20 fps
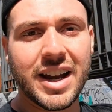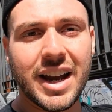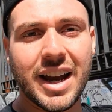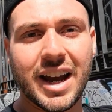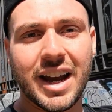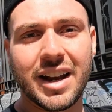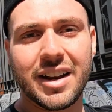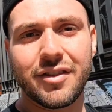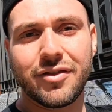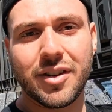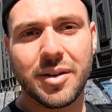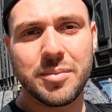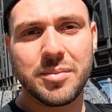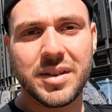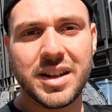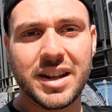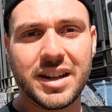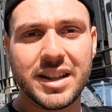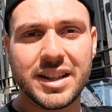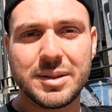and
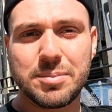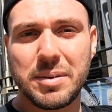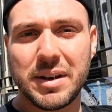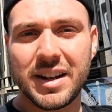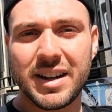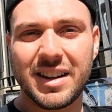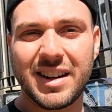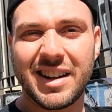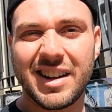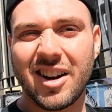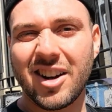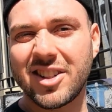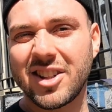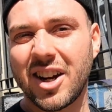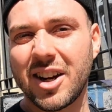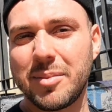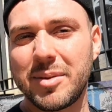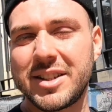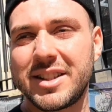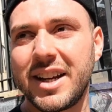it's been an
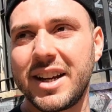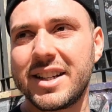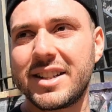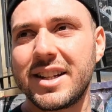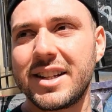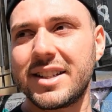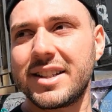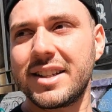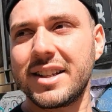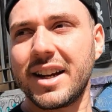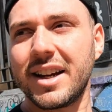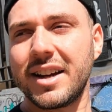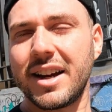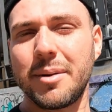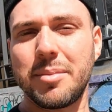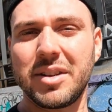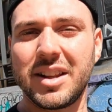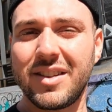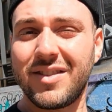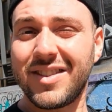autonomous state since
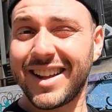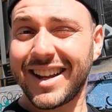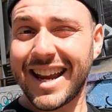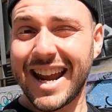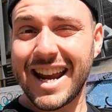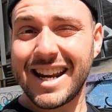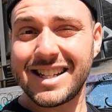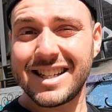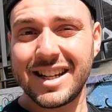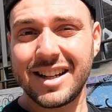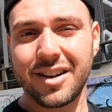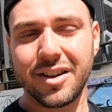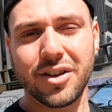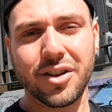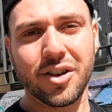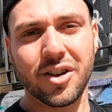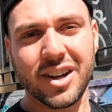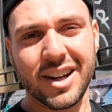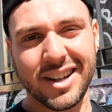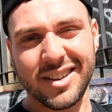I believe like
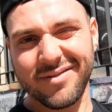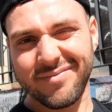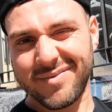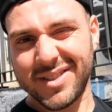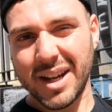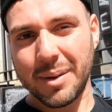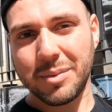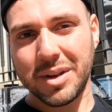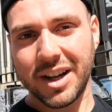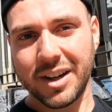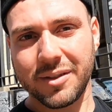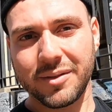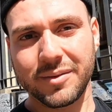1830 something.